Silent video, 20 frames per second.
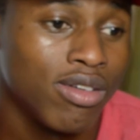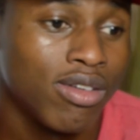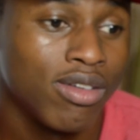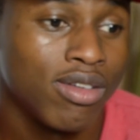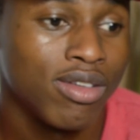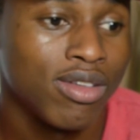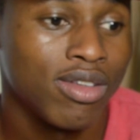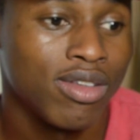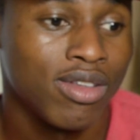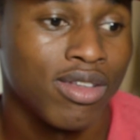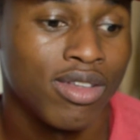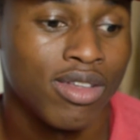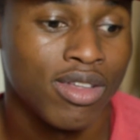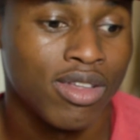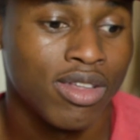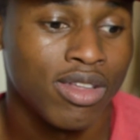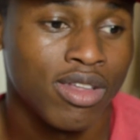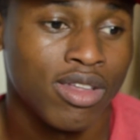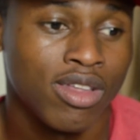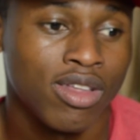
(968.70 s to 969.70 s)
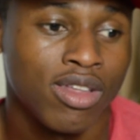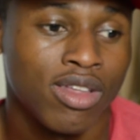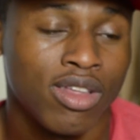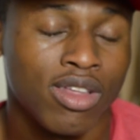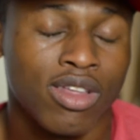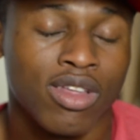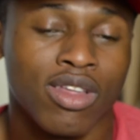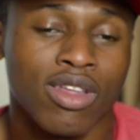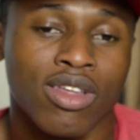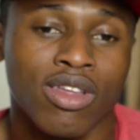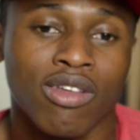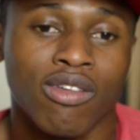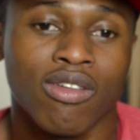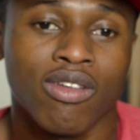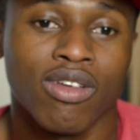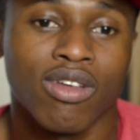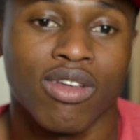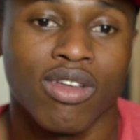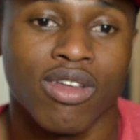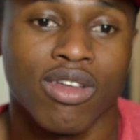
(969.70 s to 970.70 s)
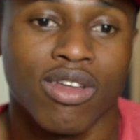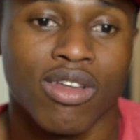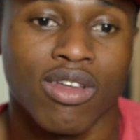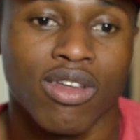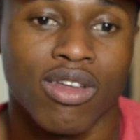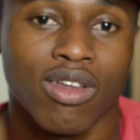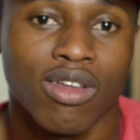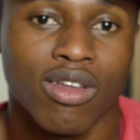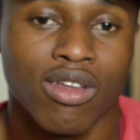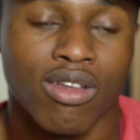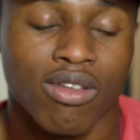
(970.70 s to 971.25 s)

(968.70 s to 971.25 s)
How would you say Savannah has influenced you?